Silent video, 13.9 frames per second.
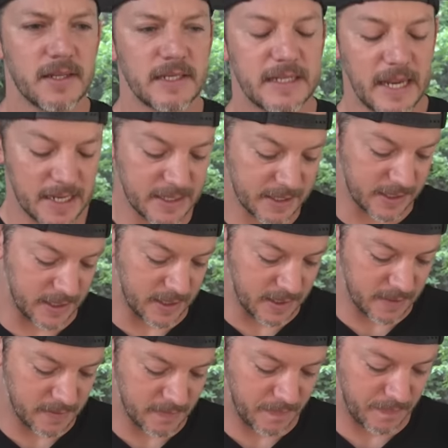Daisy,
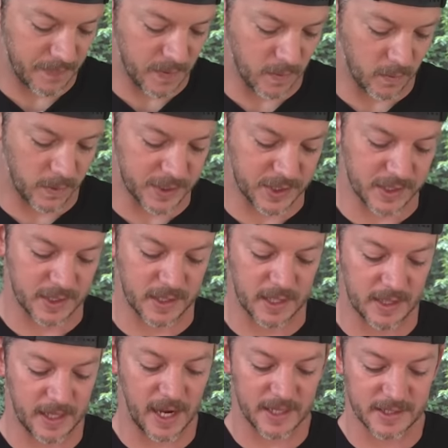which is,
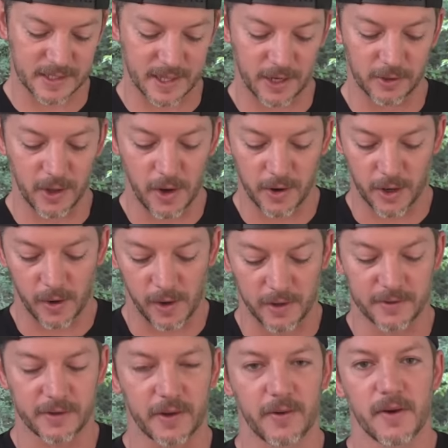that is their logo
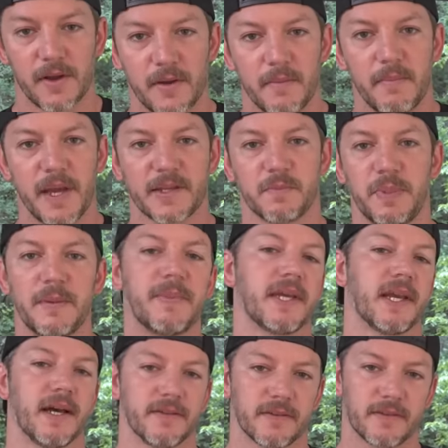also, makes BB
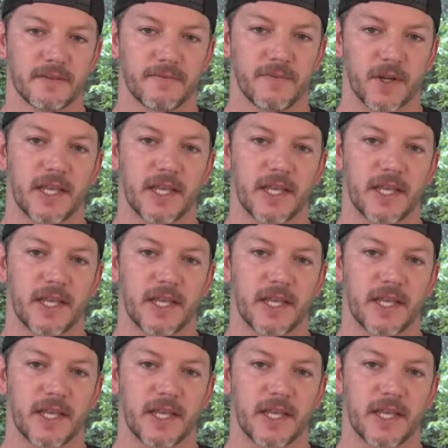guns for